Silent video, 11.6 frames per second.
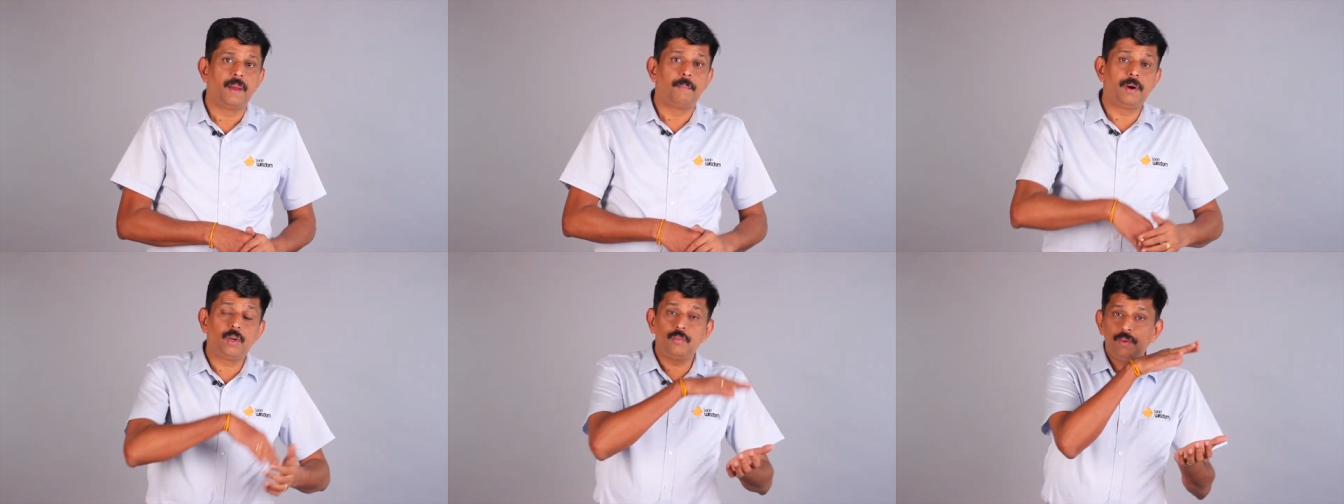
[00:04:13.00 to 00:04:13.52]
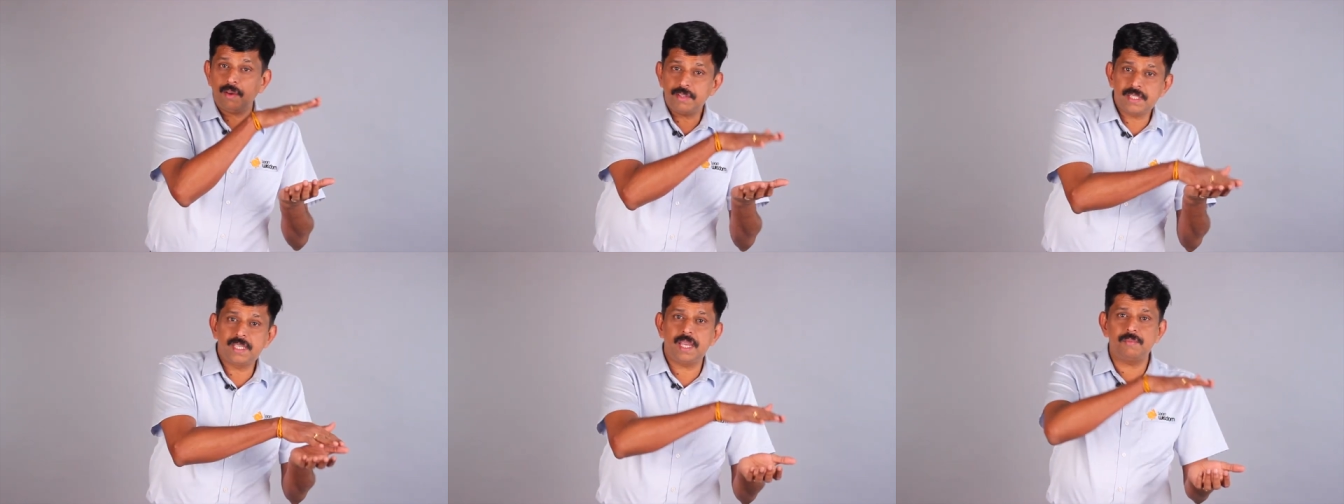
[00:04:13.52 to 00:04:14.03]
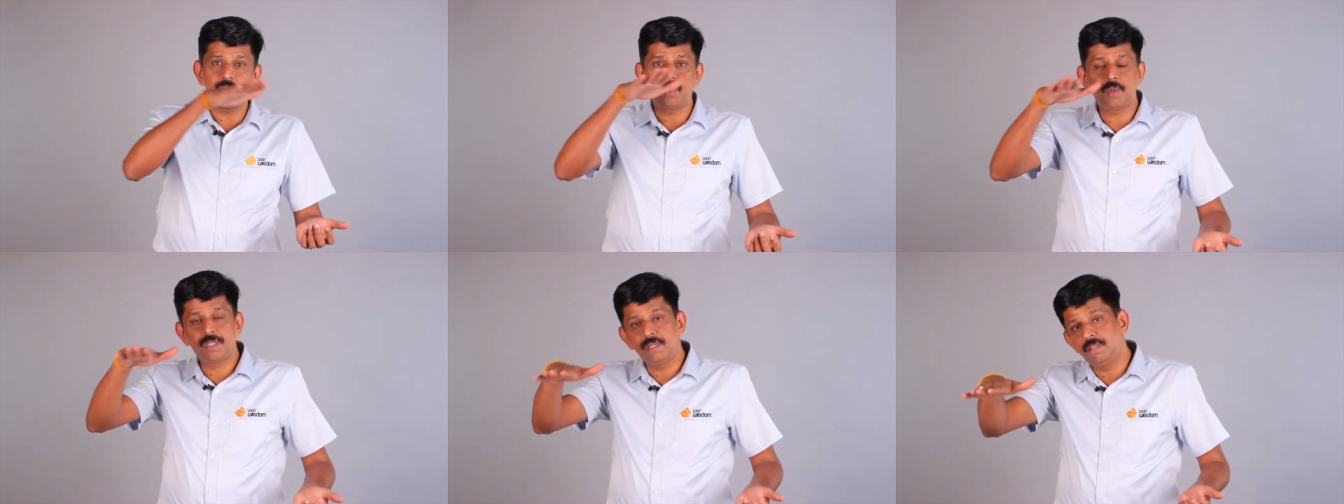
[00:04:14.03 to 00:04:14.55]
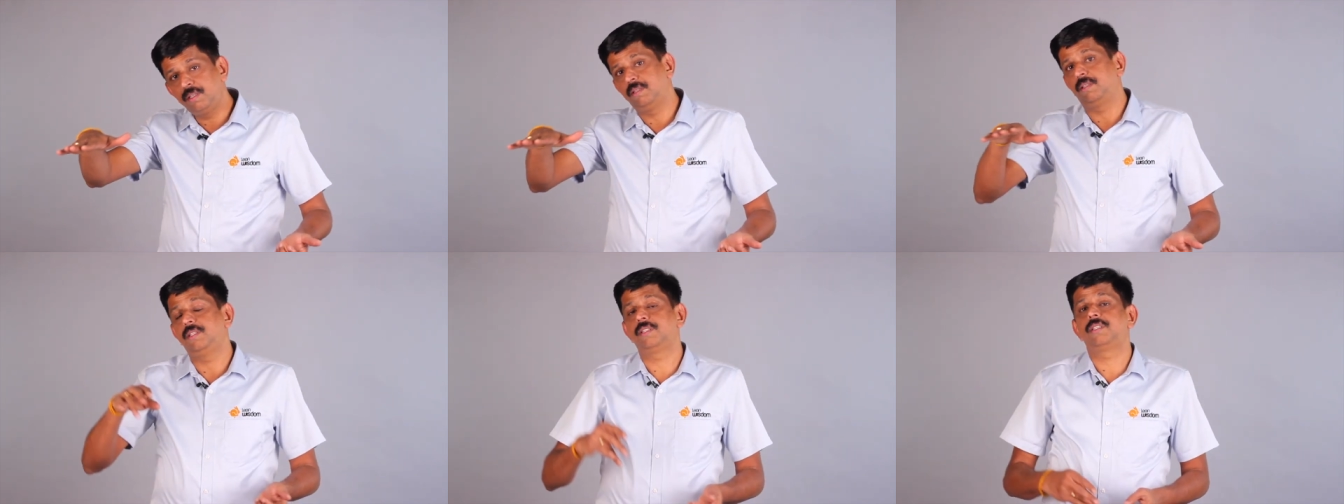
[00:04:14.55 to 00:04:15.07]
But if you have the same situation
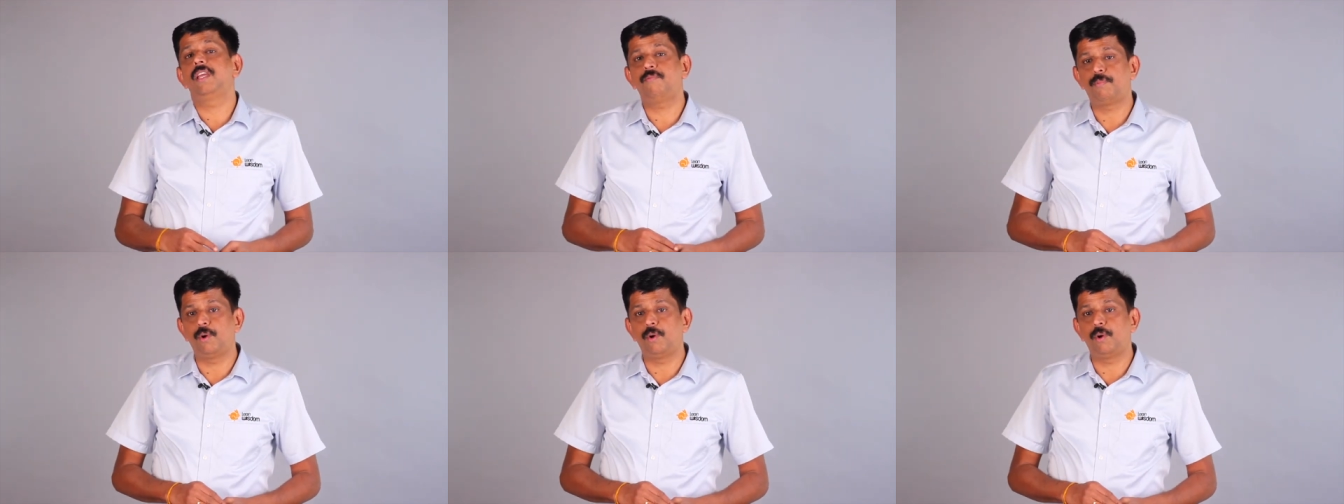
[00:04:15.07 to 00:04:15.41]
in a safe